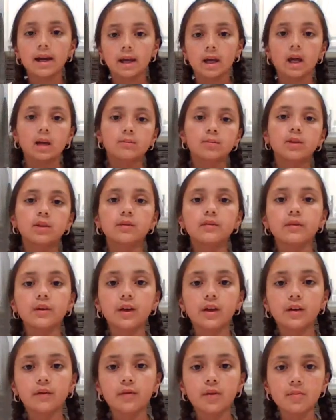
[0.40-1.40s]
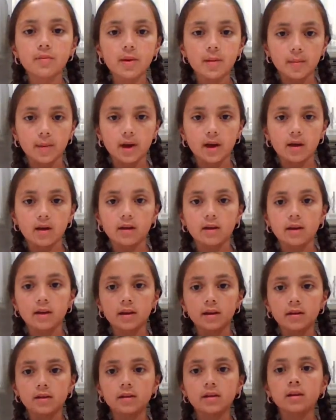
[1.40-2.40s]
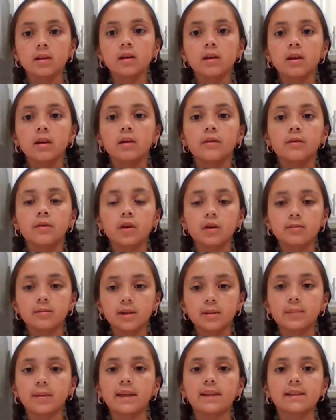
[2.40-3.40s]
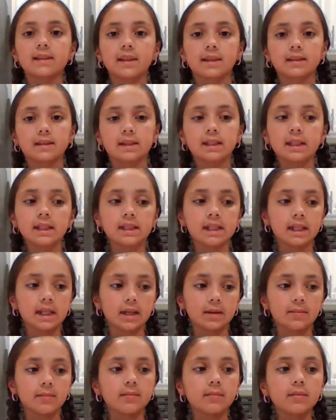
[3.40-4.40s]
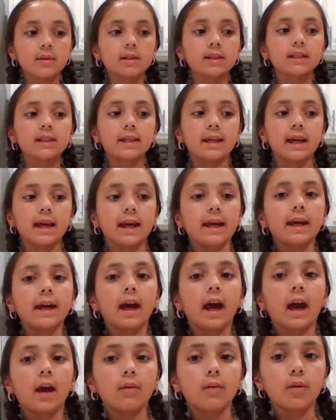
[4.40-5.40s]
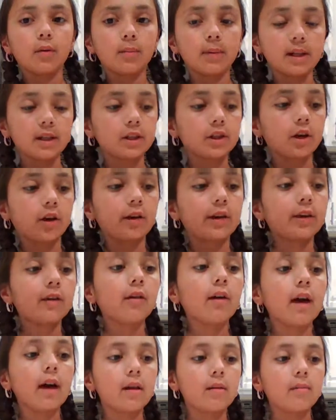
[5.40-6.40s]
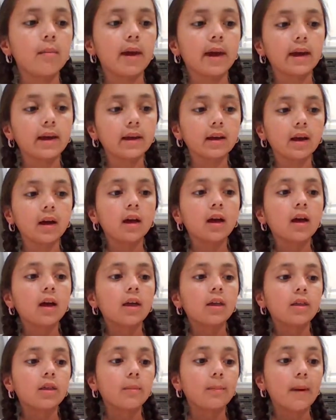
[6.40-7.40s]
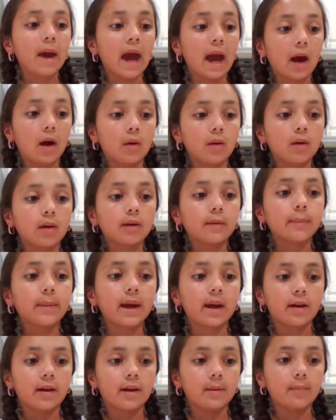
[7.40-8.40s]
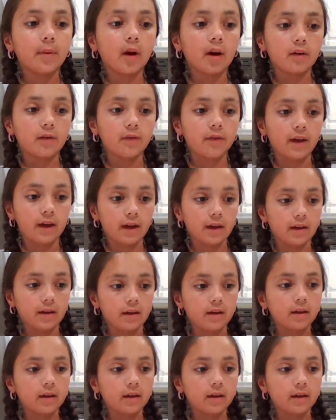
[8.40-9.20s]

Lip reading: I'm Sophia from the Marion Field to Play 60 team. Today I will be showing you how to make the Power Berry Parfait.